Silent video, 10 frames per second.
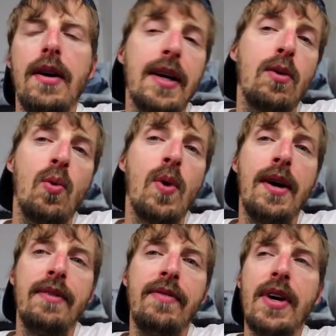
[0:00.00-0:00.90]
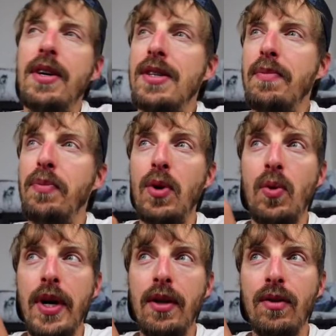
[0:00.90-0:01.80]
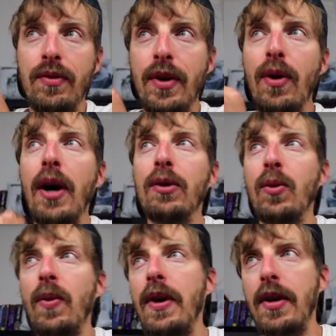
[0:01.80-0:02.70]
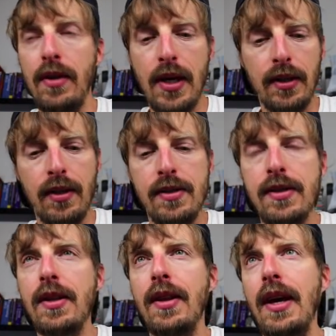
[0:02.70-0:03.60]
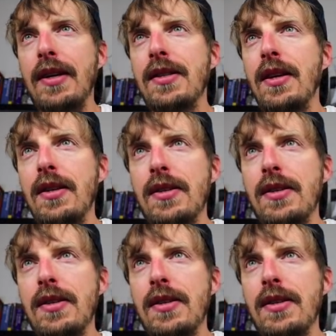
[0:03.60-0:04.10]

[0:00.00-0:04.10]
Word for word: like one very simple way to figure out where like this text